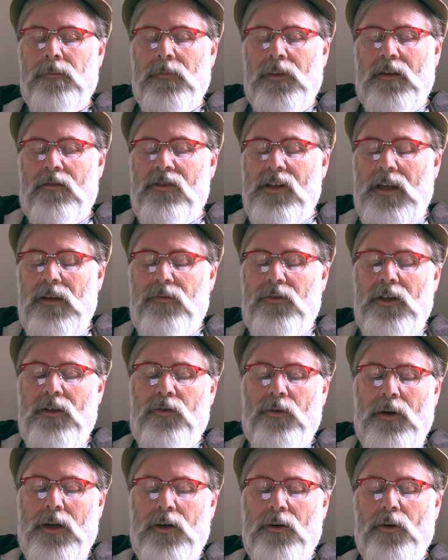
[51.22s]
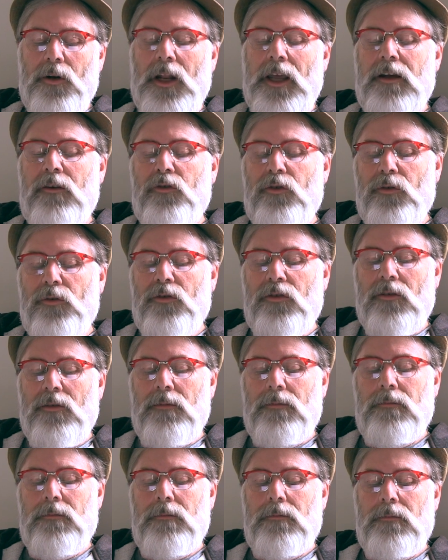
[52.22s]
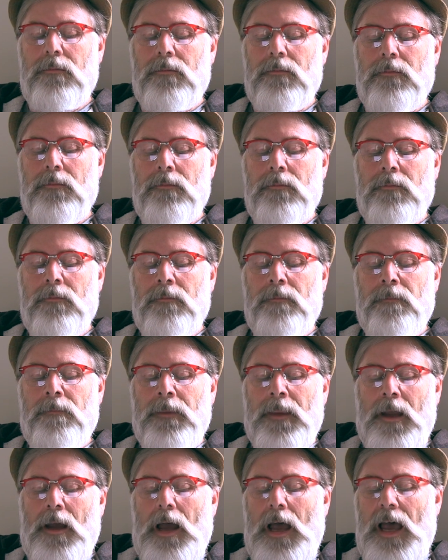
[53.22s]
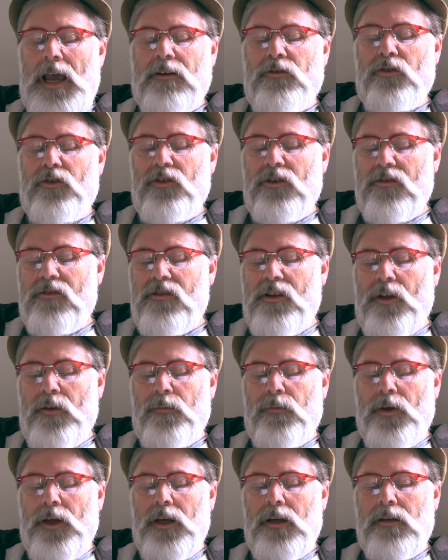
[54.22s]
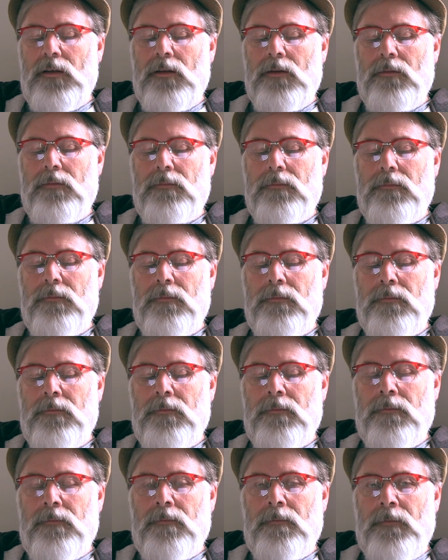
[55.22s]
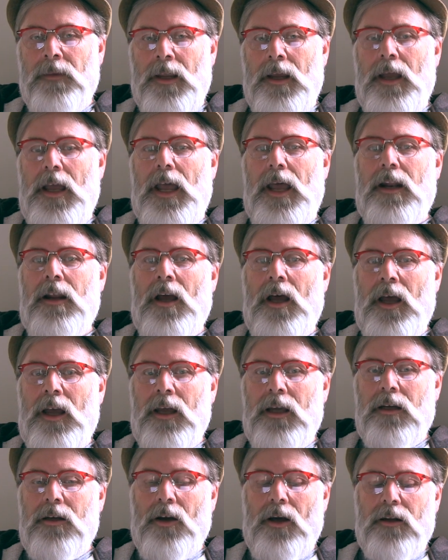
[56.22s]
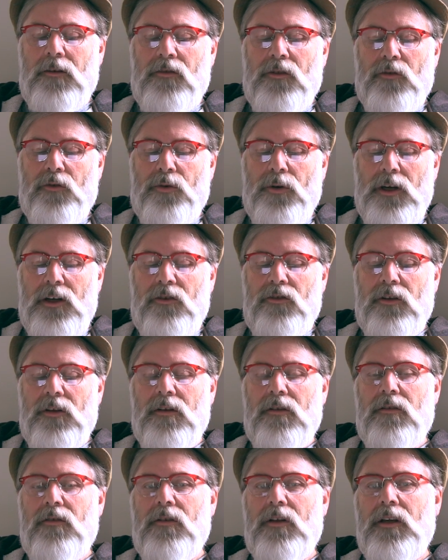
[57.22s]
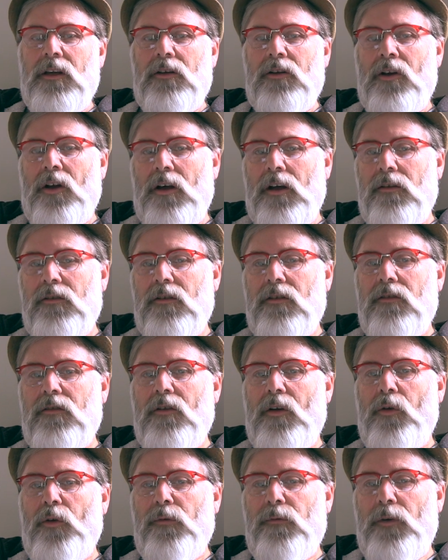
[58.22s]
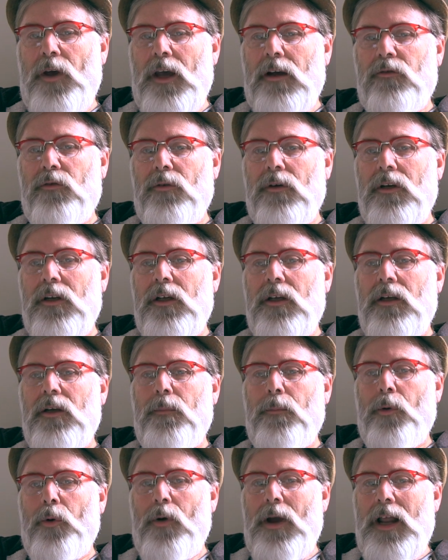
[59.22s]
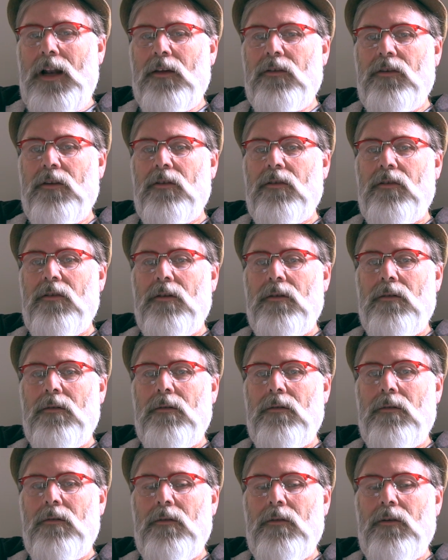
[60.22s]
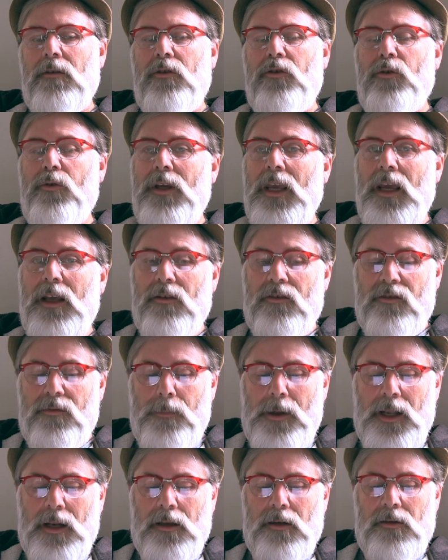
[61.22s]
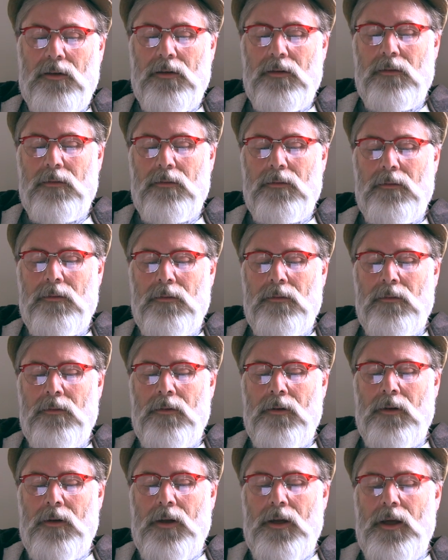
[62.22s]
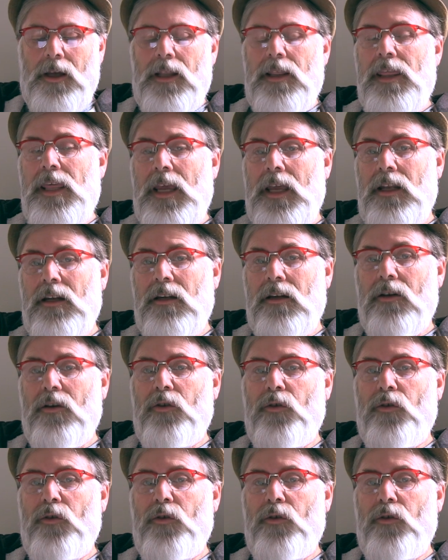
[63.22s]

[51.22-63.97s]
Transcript: The safety trainer lectures. Hydrogen sulfide. At high concentrations, it causes olfactory paralysis. You can't smell it. Then